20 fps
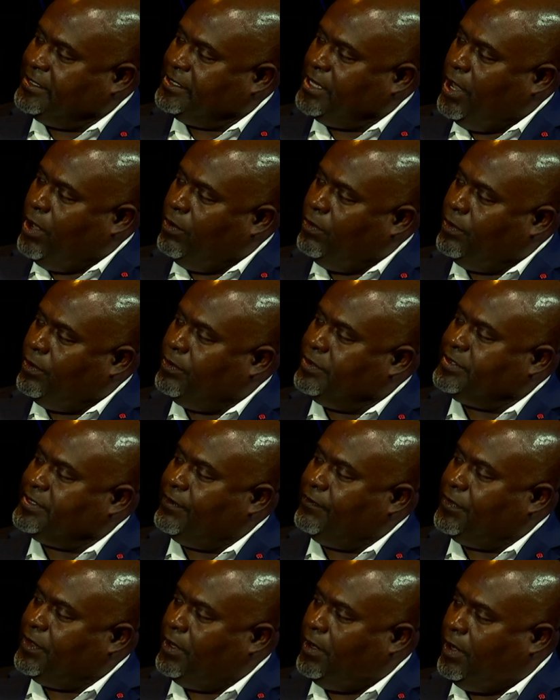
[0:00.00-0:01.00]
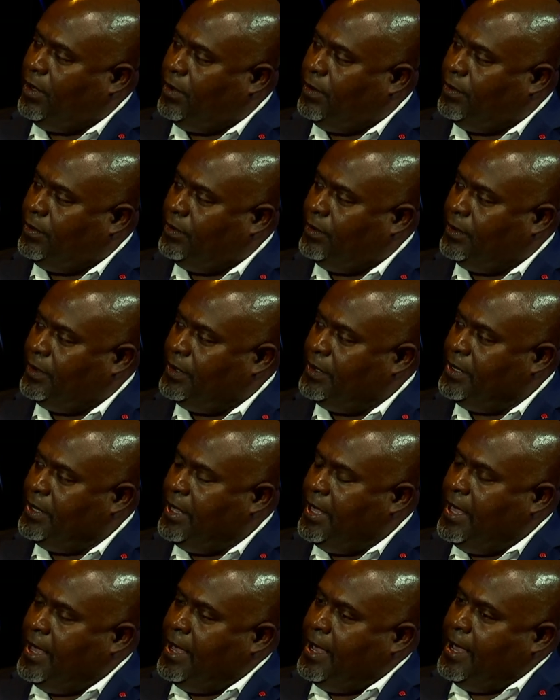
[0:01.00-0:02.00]
as owners of the whole
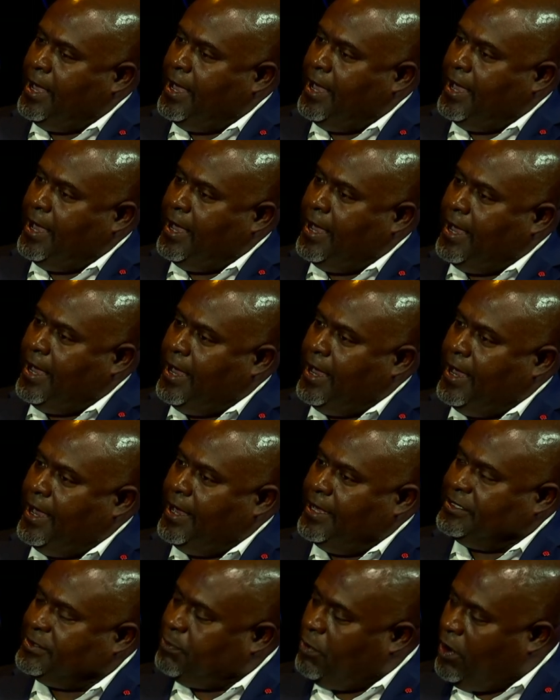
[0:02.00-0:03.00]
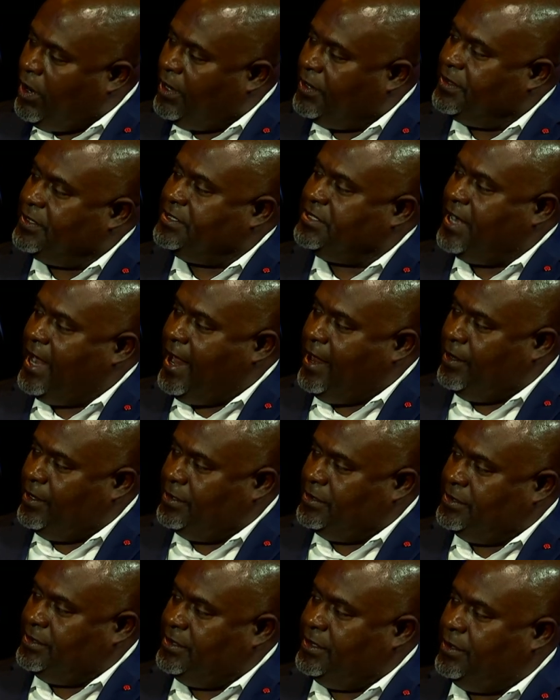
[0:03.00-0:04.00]
is part of the
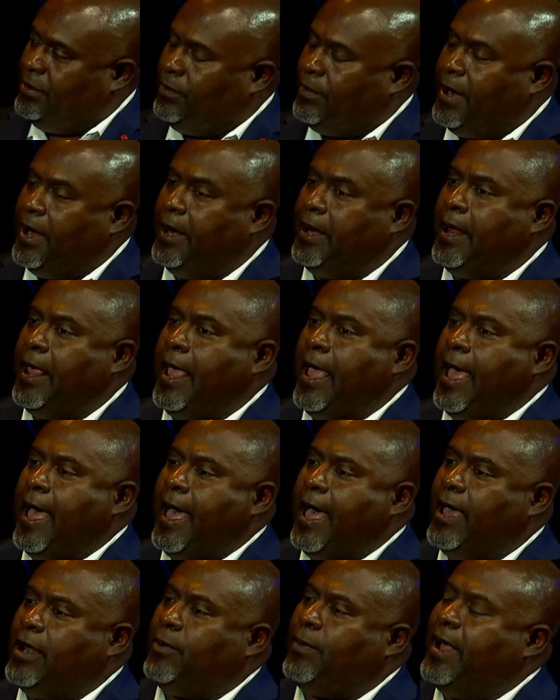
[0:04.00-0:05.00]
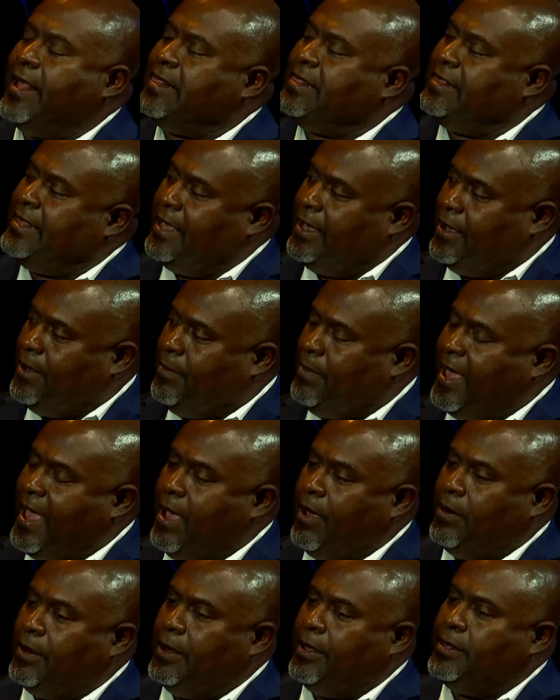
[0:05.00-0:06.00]
challenge, right? How do I think
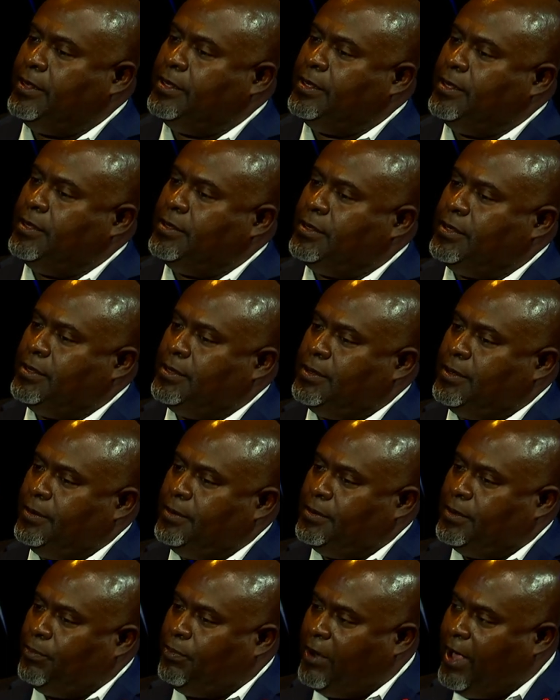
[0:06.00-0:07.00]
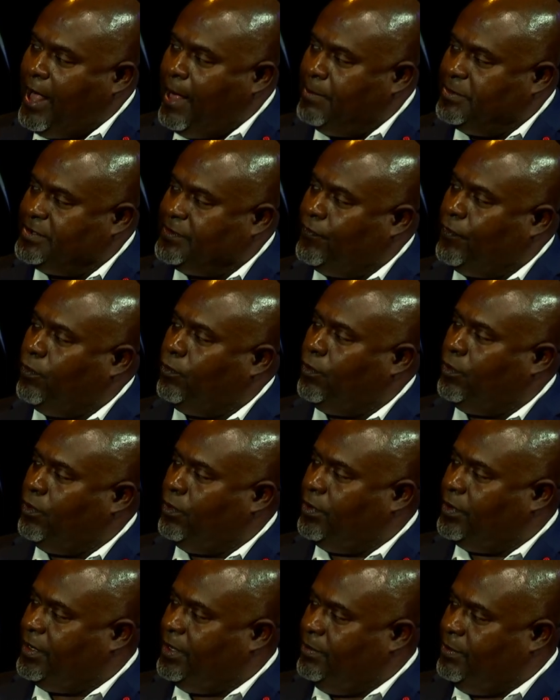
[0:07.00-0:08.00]
about the problems of a
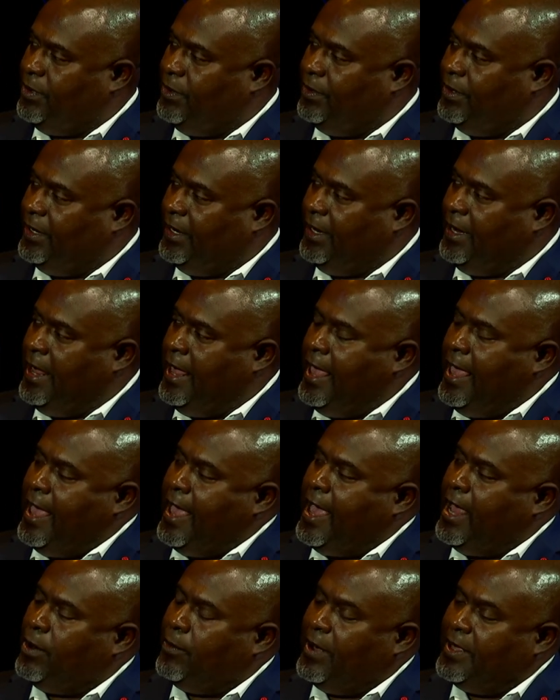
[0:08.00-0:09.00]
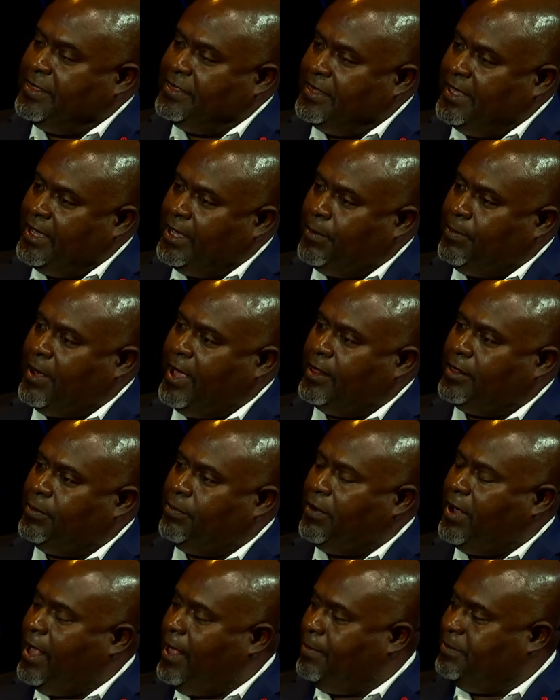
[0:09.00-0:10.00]
rural community? How do I think about the
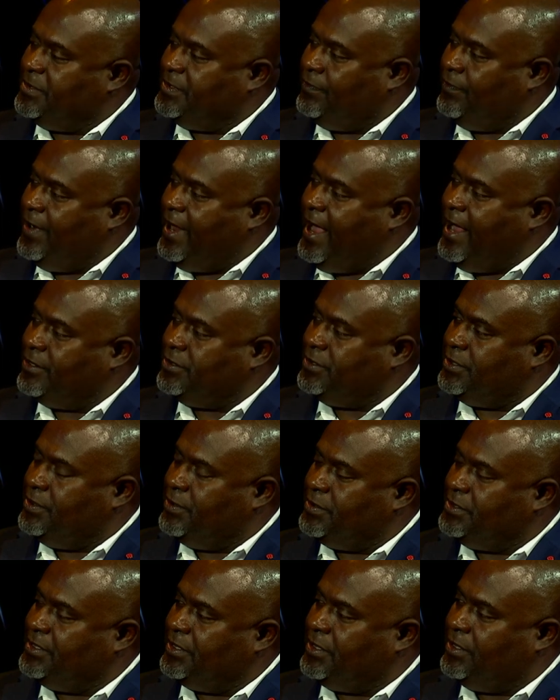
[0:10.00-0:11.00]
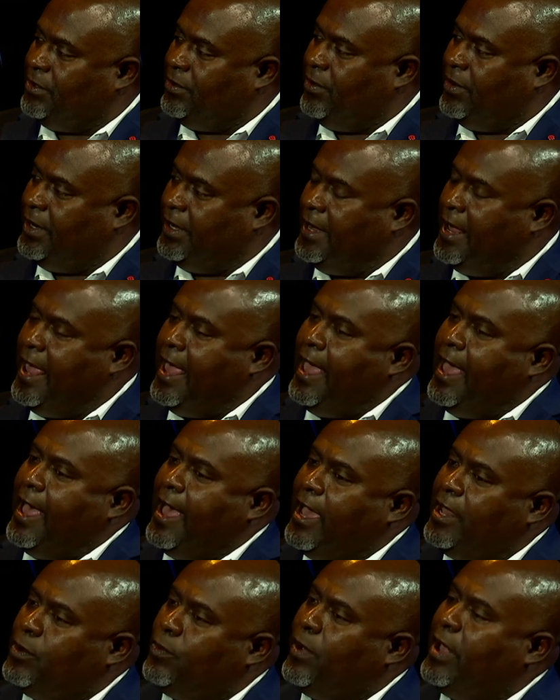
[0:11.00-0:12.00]
problems of national security?
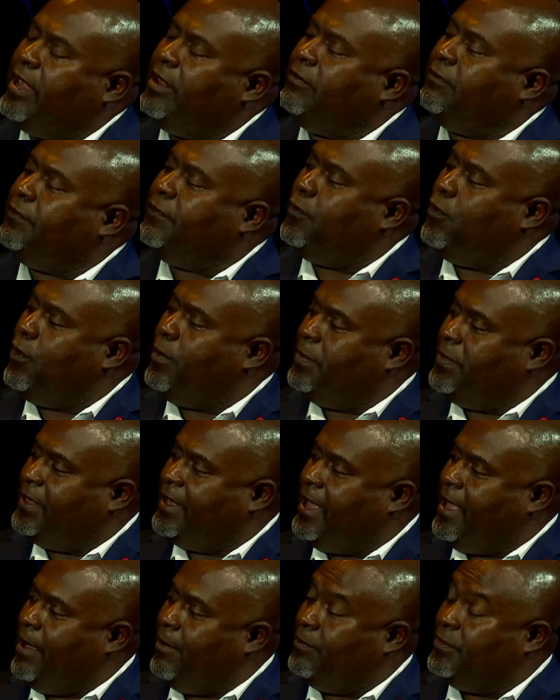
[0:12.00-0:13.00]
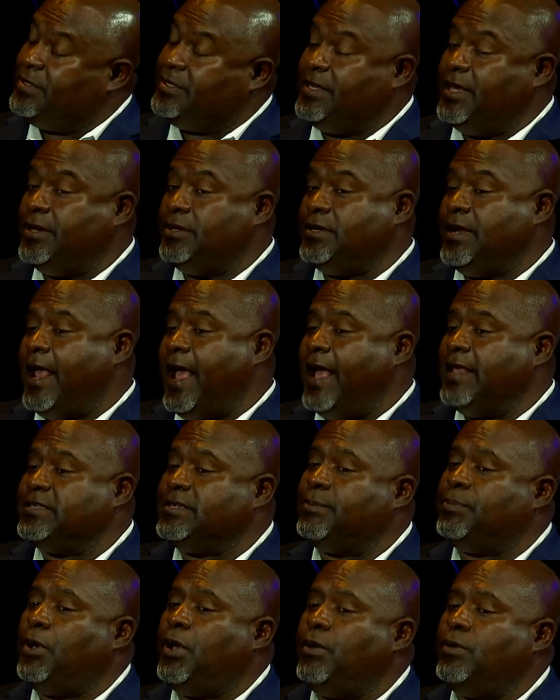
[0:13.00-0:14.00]
How do I inform the conversation as
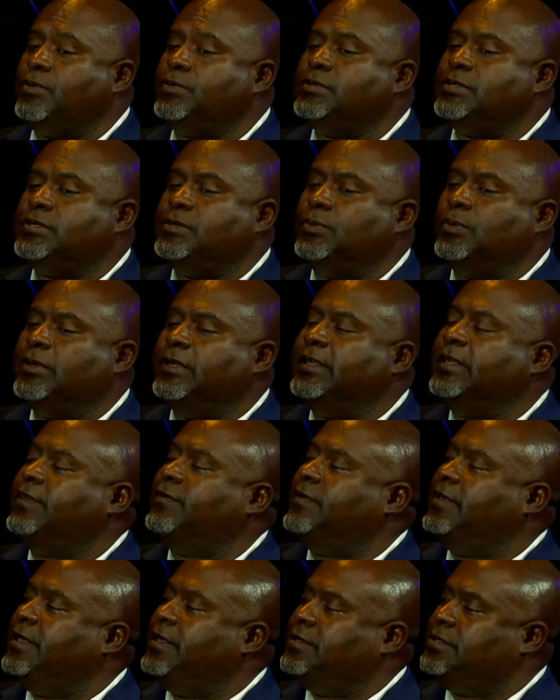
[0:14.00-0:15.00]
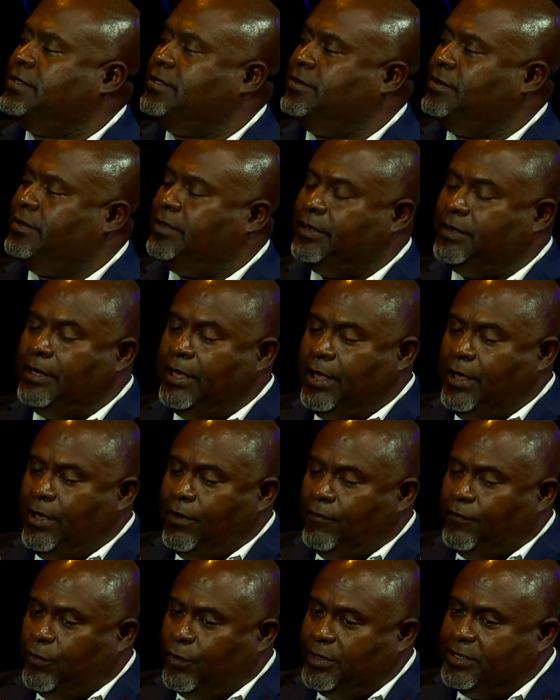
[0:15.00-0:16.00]
opposed to leaving it to the
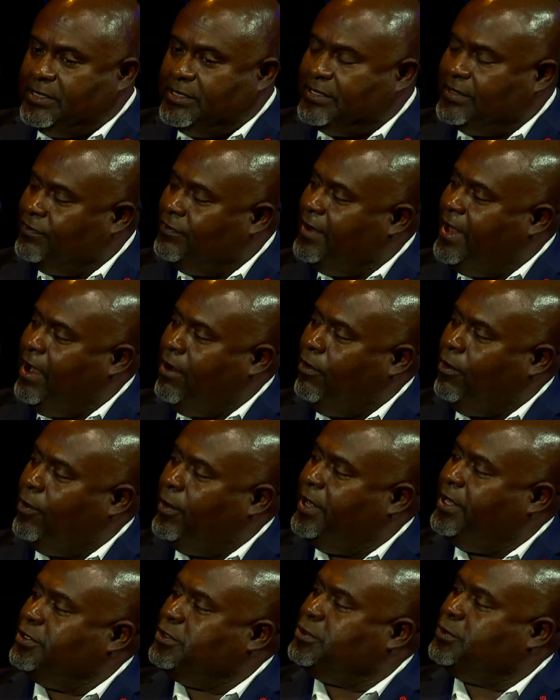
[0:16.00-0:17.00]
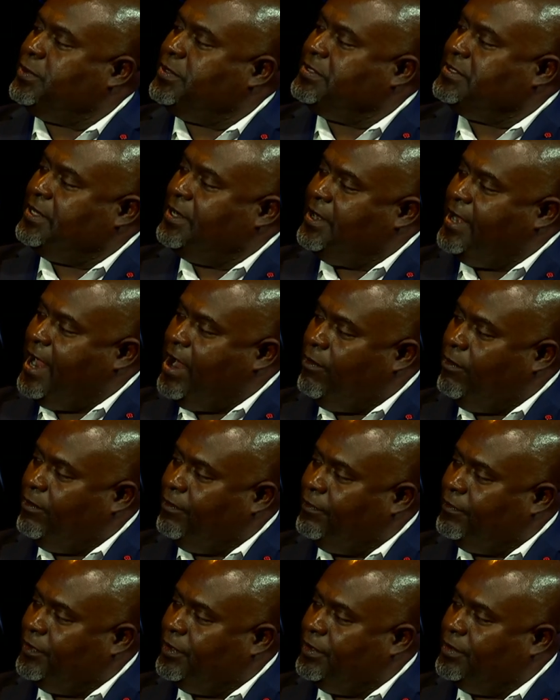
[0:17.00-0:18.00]
voices of narrow interests and
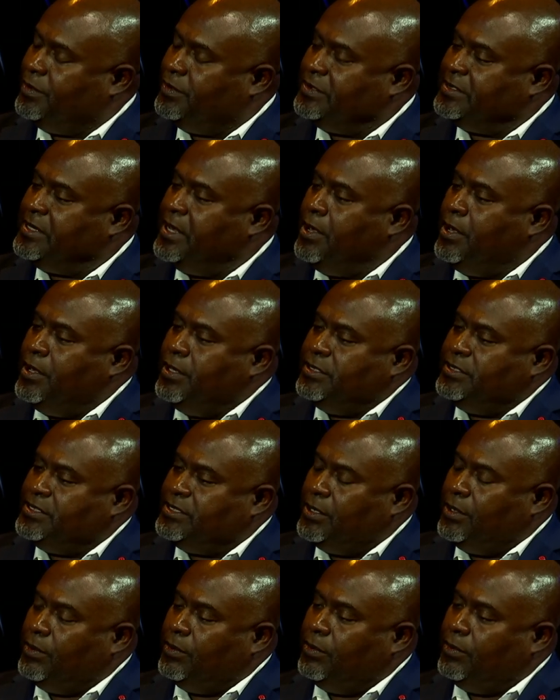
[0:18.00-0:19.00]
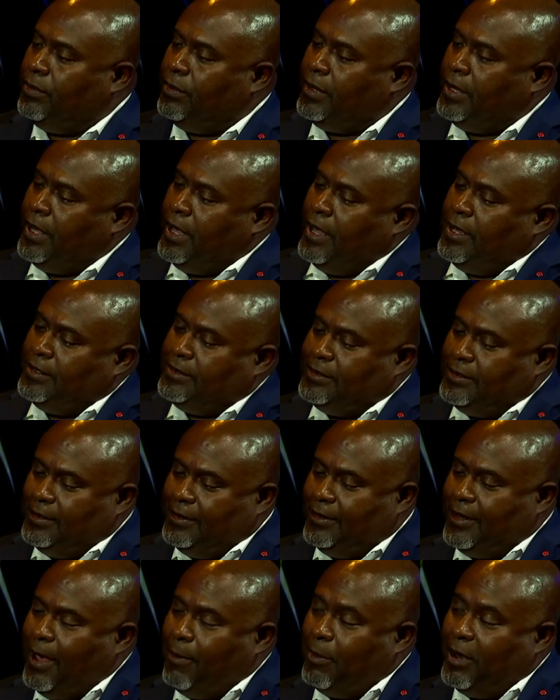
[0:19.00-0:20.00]
narrow views? So
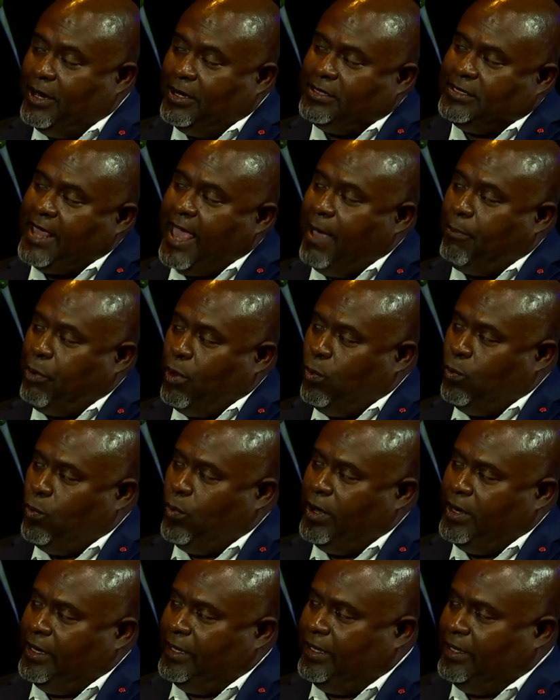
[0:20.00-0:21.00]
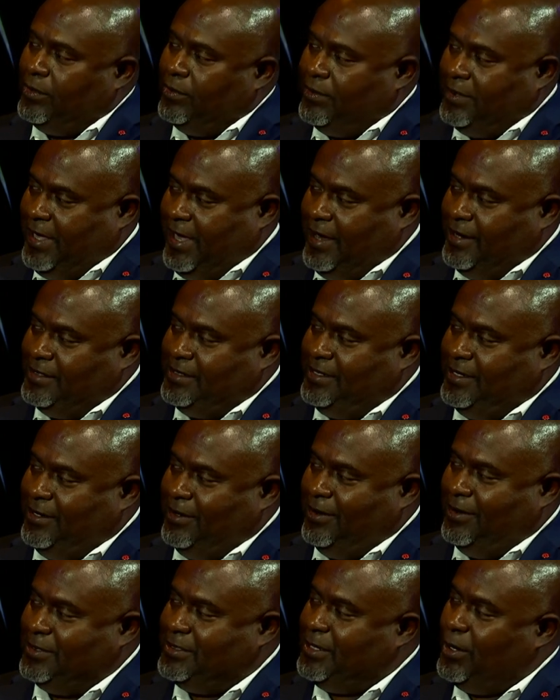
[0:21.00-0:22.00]
I'm going to tap on one legal case
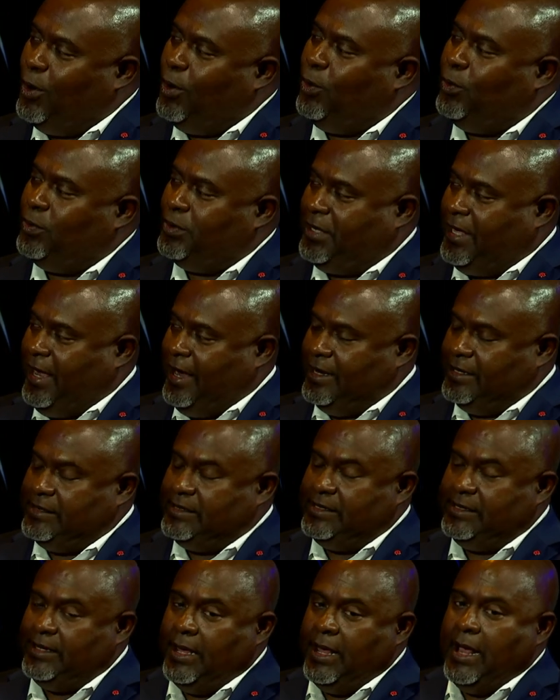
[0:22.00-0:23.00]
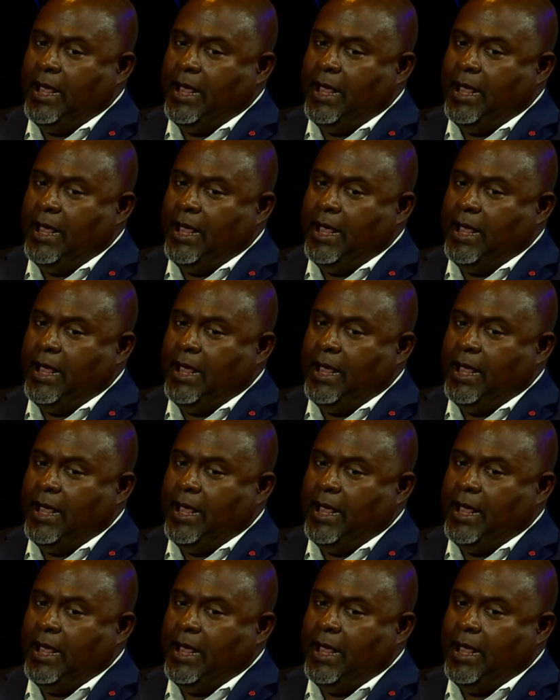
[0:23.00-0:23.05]
here. It's an old case.